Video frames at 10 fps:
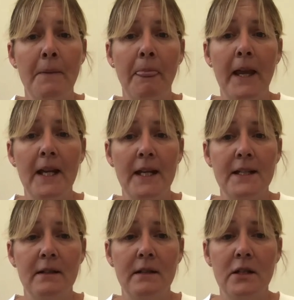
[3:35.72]
In
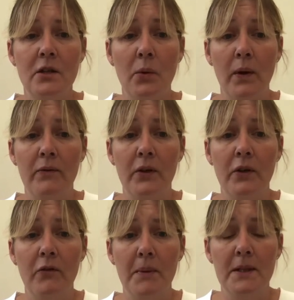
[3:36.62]
essence, this is
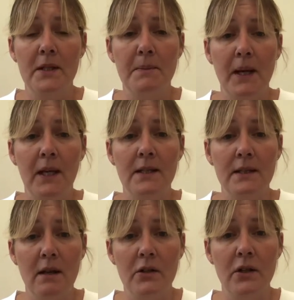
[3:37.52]
equivalent of a business being in
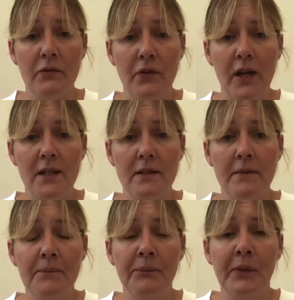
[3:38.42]
startup
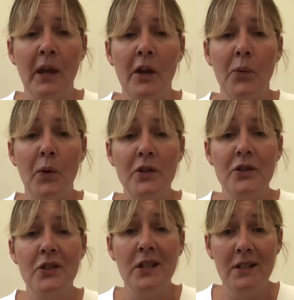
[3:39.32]
phase.
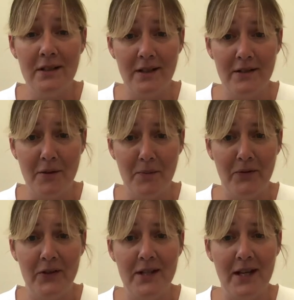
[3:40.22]
One genius example
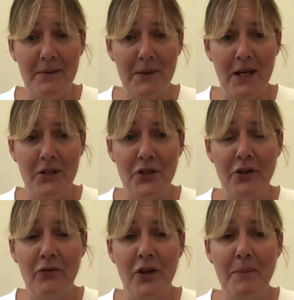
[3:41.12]
of this adaptation
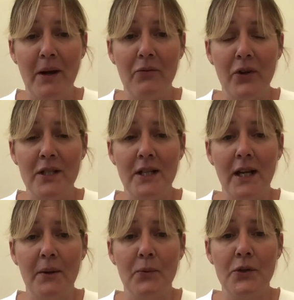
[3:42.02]
I've read about
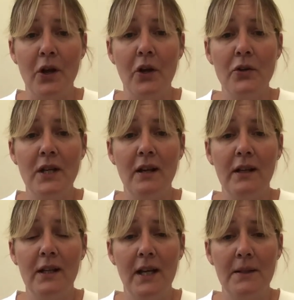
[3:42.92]
recently was a hotel
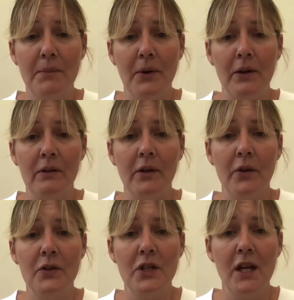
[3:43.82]
in Edinburgh who
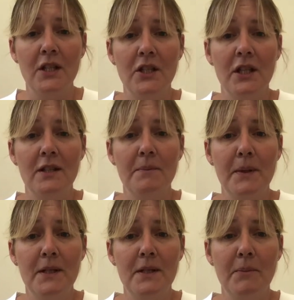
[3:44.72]
had changed its
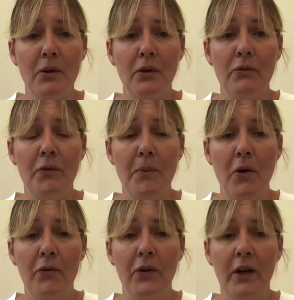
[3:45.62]
business model from
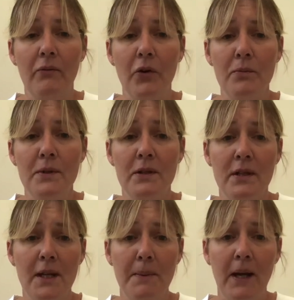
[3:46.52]
offering rooms as
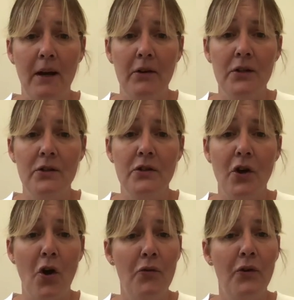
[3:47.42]
sleeping areas to
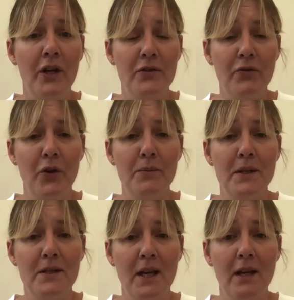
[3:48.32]
offering its rooms
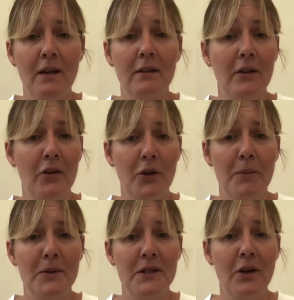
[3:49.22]
as single
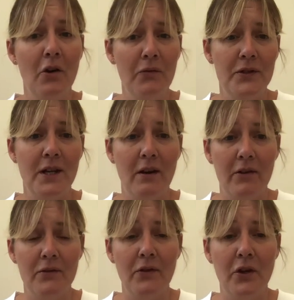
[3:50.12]
occupancy office
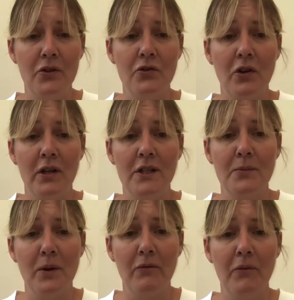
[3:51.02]
areas for those struggling to
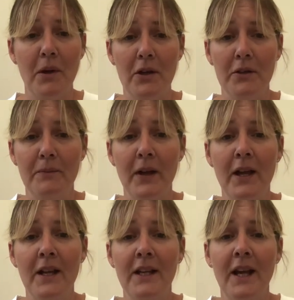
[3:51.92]
work from home.
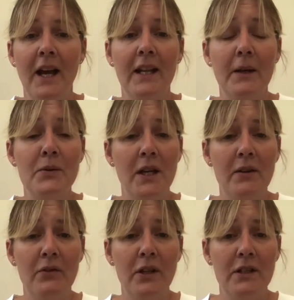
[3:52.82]
And there was
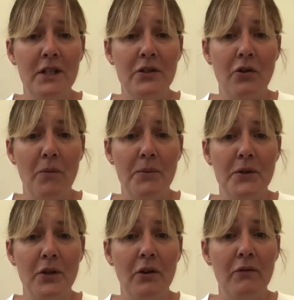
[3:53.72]
even the additional
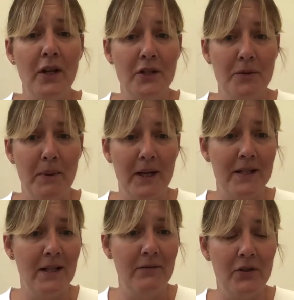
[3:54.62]
option of lunch being
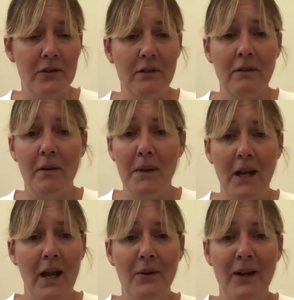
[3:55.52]
delivered. I mean,
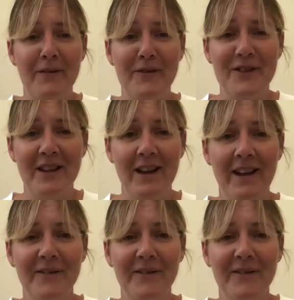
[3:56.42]
how clever is that?